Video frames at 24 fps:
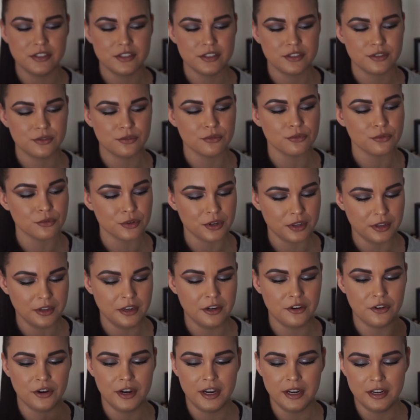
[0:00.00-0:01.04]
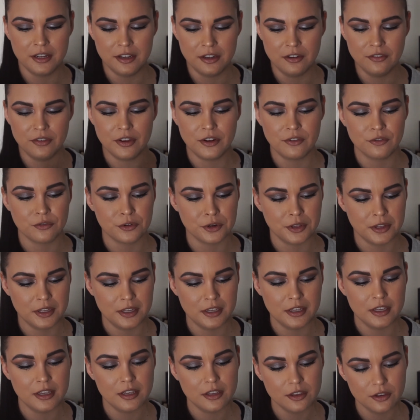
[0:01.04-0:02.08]
just really creative and really
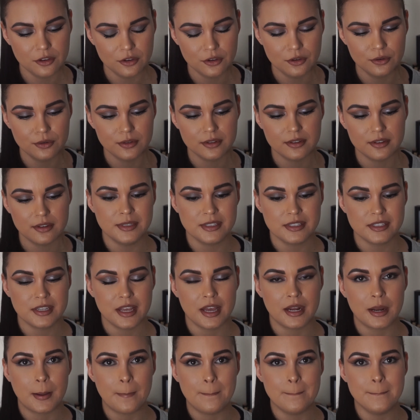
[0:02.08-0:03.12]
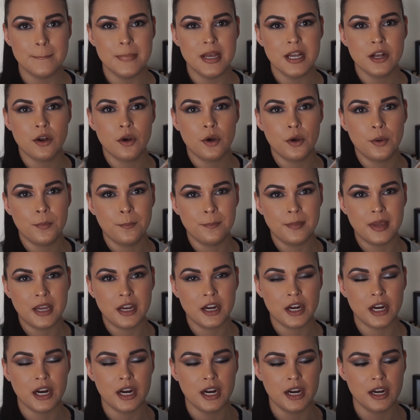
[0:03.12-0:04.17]
cute. It's got a big old
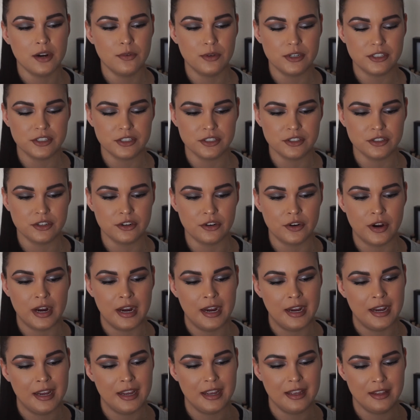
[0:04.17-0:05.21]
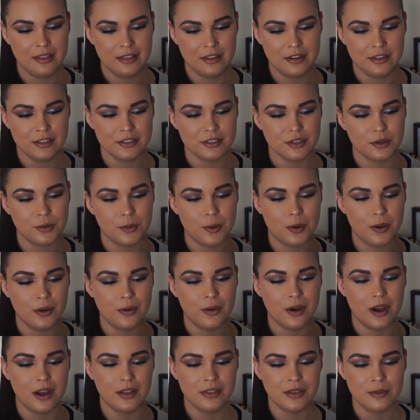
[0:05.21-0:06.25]
mirror, which is great. And there's a
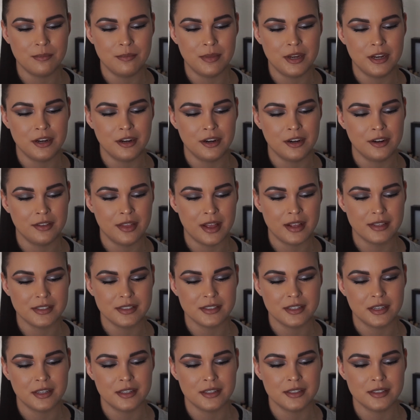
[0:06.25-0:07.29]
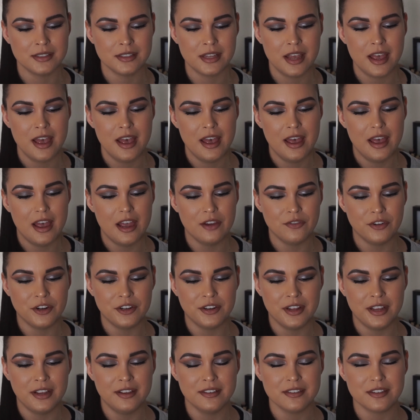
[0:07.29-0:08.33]
quote on the mirror that says, "Every
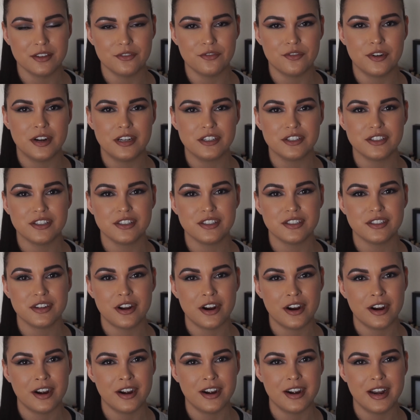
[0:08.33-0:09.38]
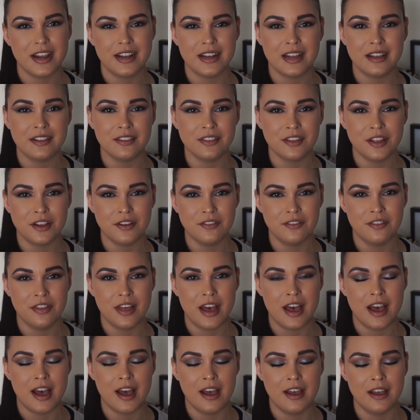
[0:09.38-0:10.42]
day is a fresh start," and I love
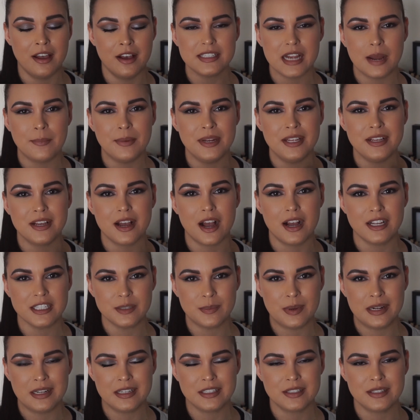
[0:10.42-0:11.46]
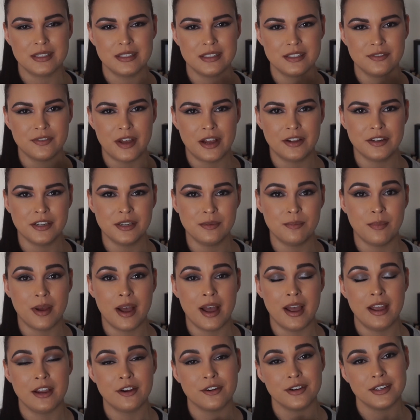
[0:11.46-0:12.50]
that. Dominique Cosmetics is founded
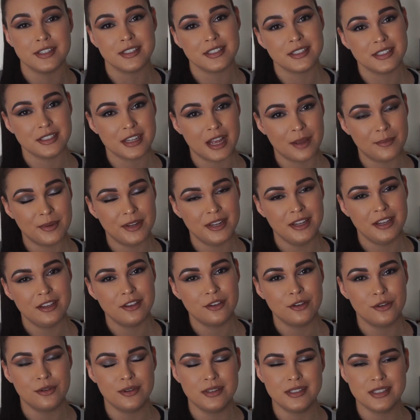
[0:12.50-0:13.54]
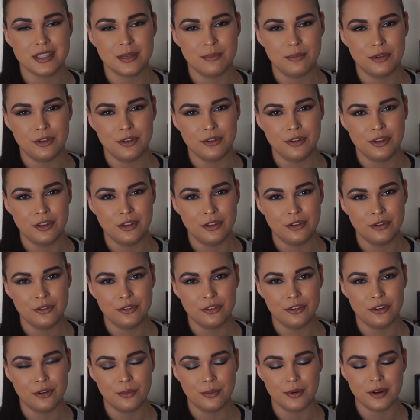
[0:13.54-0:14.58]
by Chris and Dominique, who is a beauty
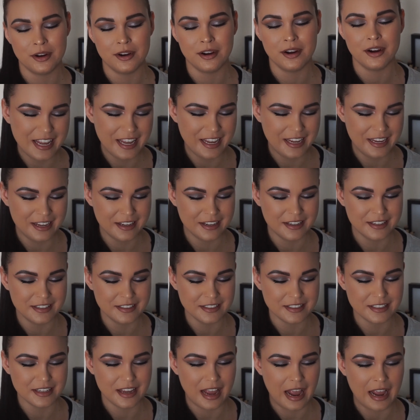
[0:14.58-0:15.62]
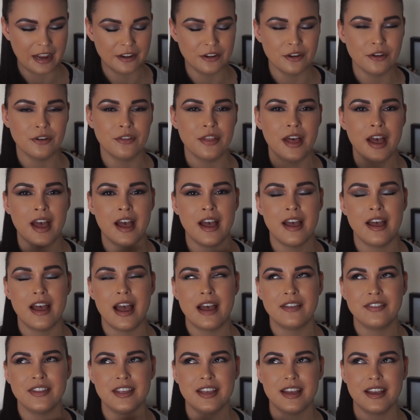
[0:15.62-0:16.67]
YouTuber, and I know that
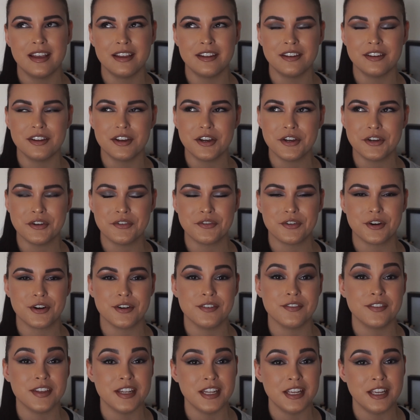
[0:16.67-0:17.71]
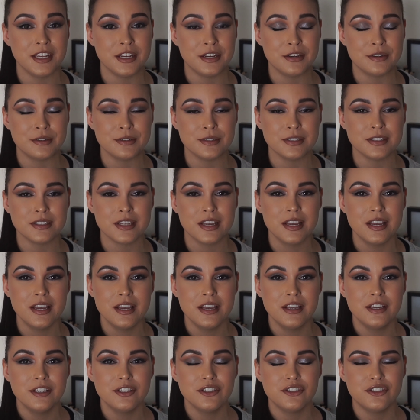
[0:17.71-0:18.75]
at the end of her videos
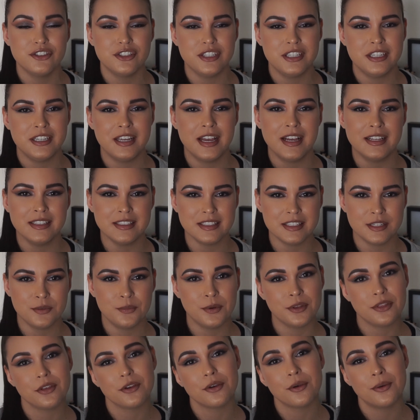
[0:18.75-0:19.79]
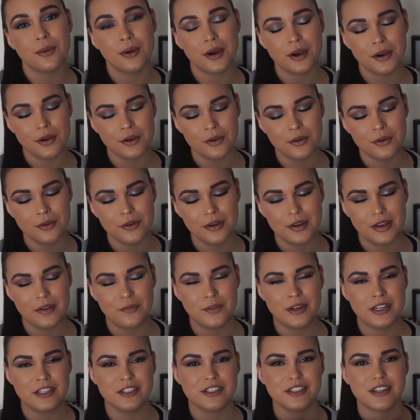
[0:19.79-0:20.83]
she ends it with a quote,
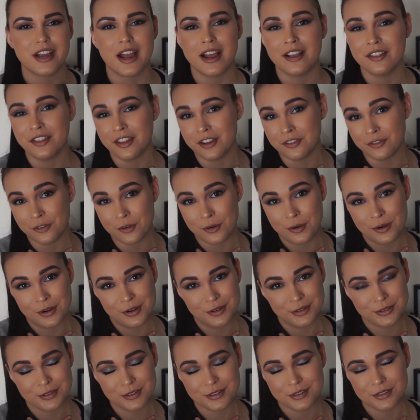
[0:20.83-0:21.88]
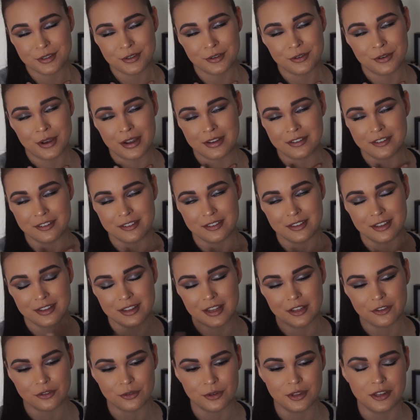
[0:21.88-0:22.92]
which I love quotes, so I just think
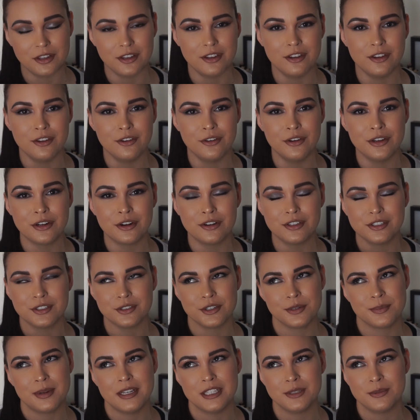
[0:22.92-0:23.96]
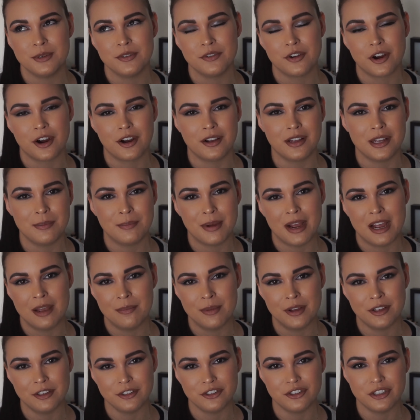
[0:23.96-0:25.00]
that's really cute. It also reminds me of Carly
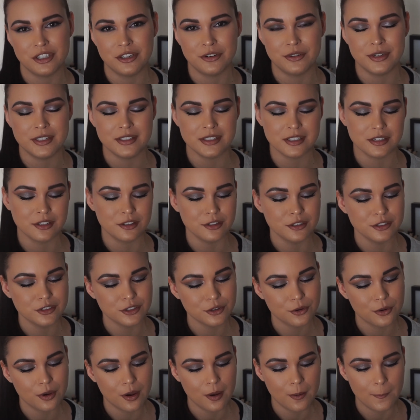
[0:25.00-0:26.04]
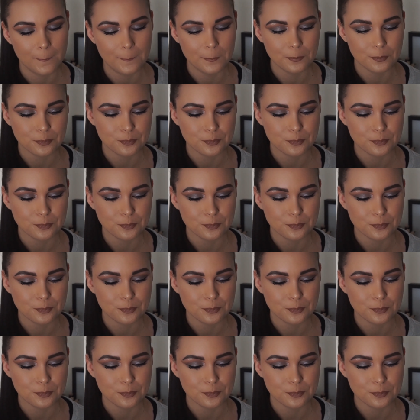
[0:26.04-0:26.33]
Bybel. She always includes a quote.